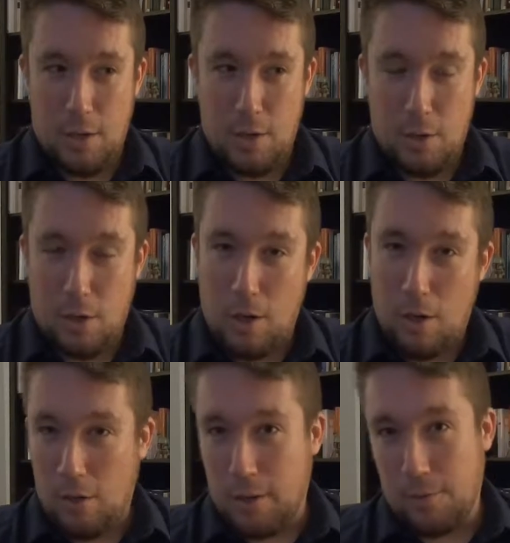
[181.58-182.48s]
you're
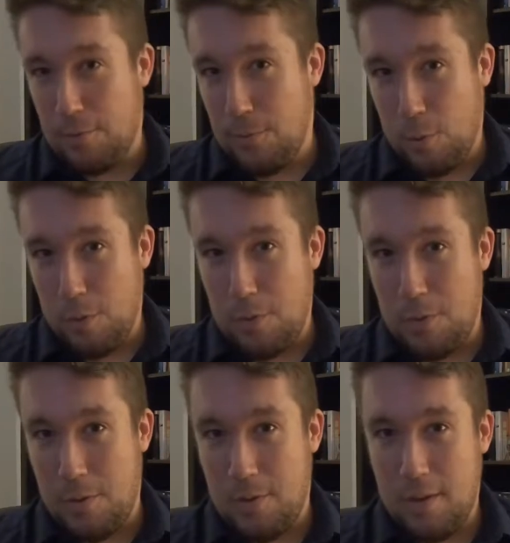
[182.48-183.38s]
calling
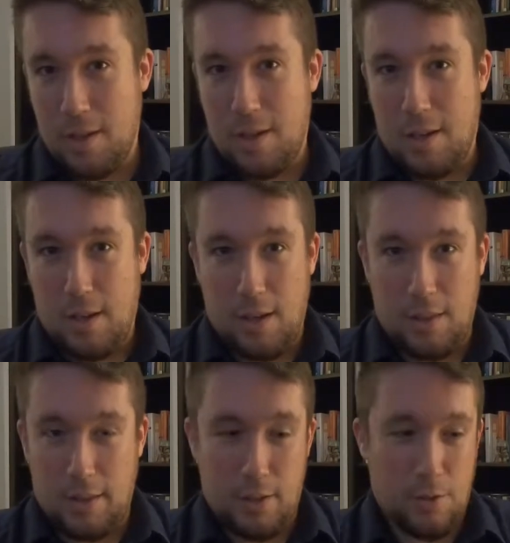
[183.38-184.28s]
forth a
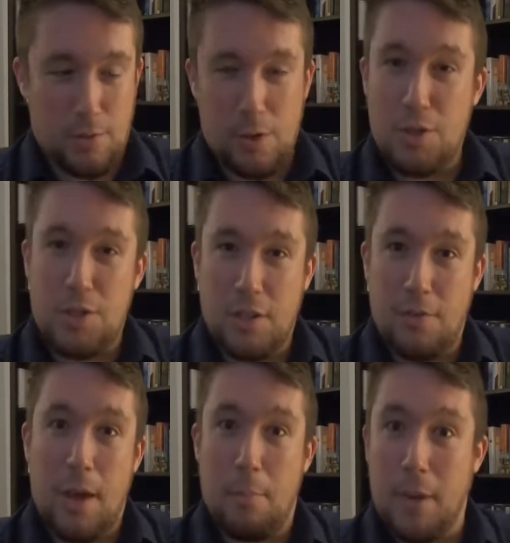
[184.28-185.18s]
little version of
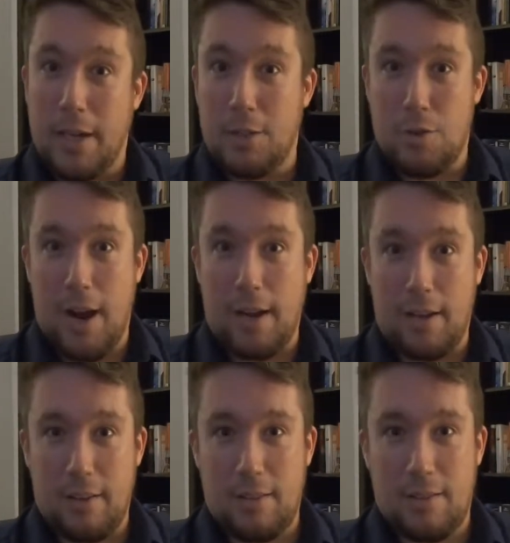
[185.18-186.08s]
that big
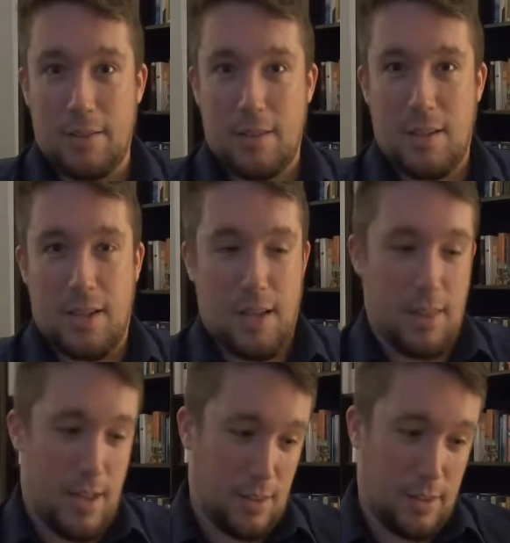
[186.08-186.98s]
dragon. And
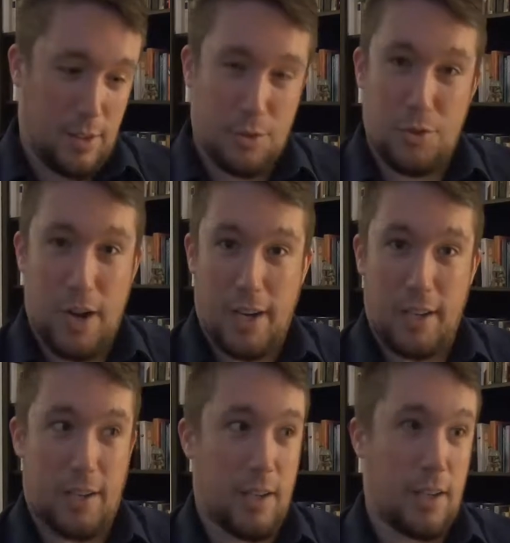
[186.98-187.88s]
that little
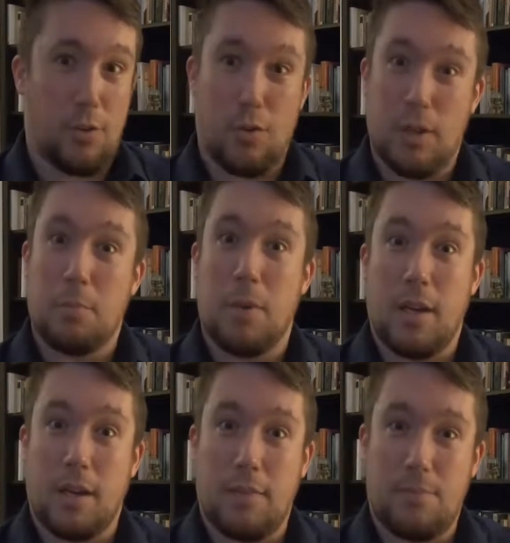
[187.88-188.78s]
dragon can get really
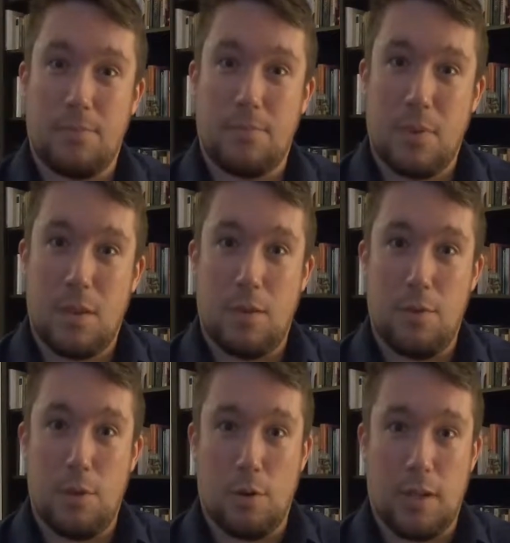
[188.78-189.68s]
big if you
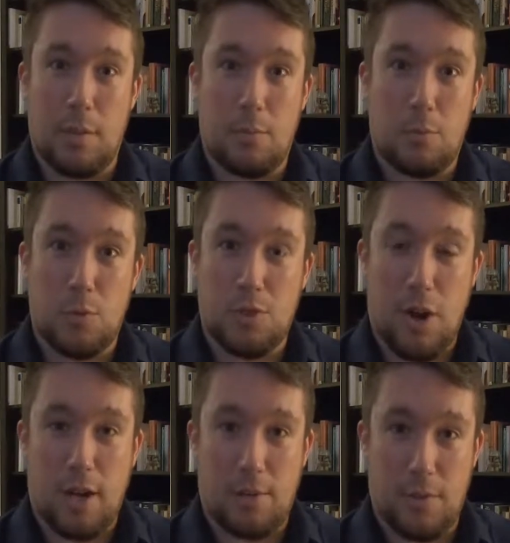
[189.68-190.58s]
don't keep
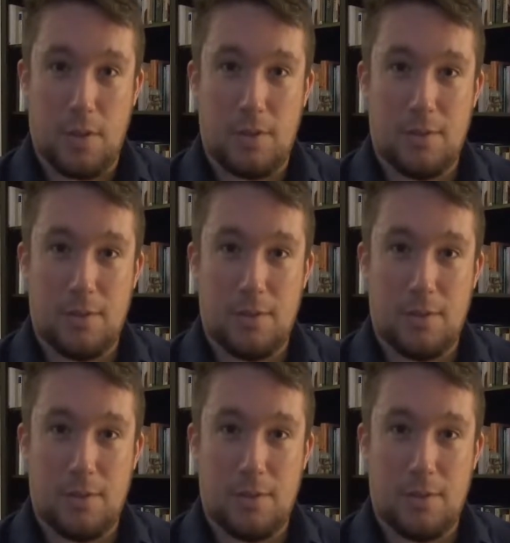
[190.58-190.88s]
track of it.